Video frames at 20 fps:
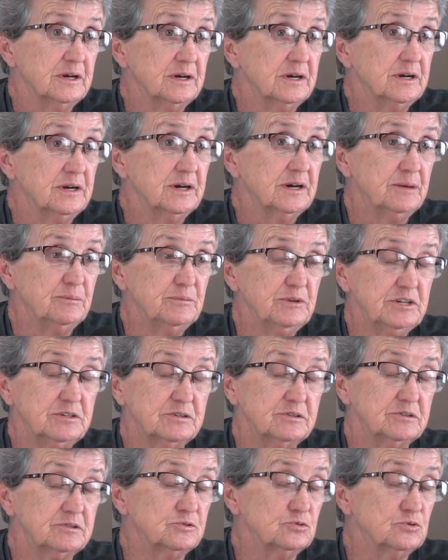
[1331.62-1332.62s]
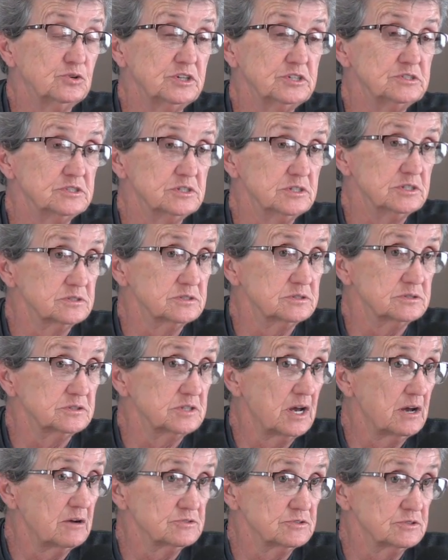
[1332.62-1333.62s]
I mean,
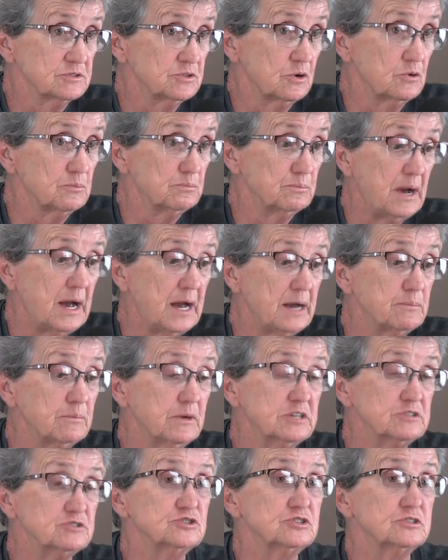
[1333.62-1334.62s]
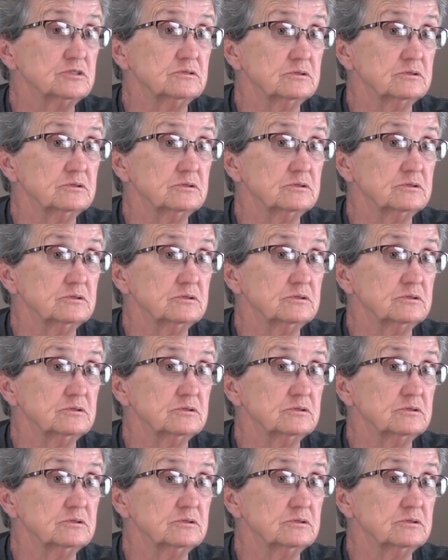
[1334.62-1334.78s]
26,000 don't buy much